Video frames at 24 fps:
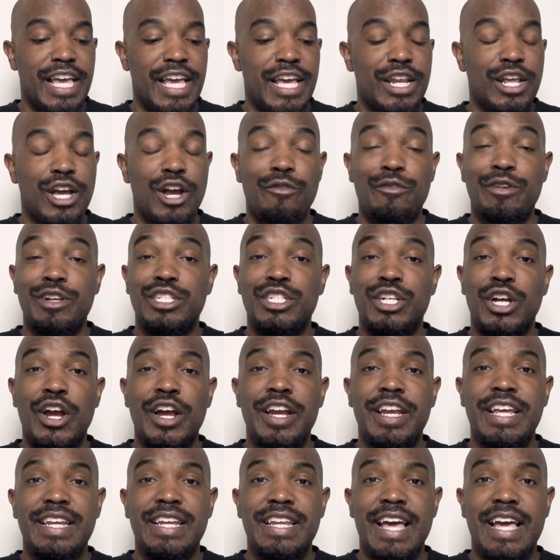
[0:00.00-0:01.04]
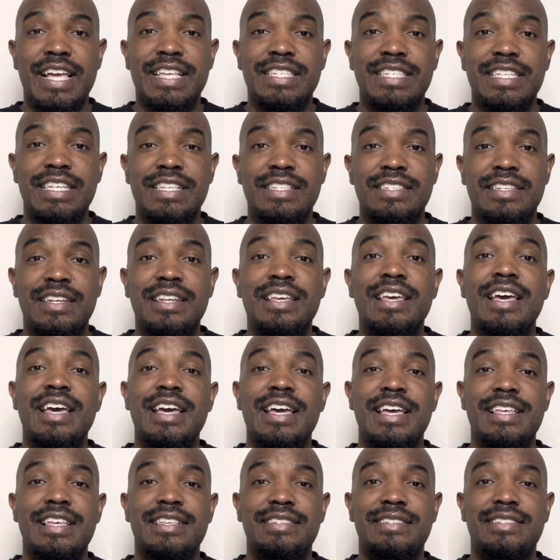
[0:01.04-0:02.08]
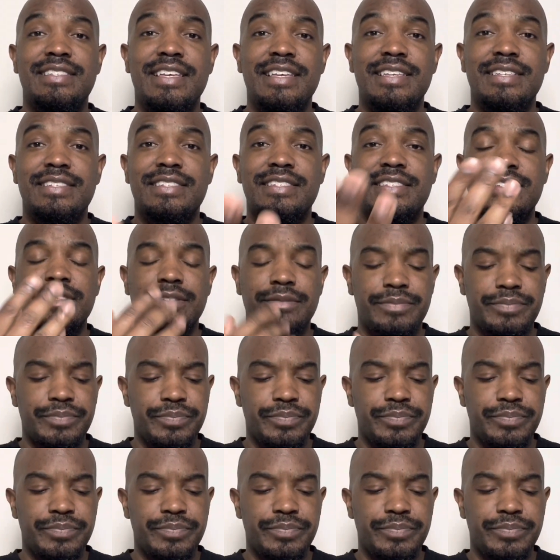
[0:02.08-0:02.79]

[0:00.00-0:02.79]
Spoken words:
in her returning next season is this.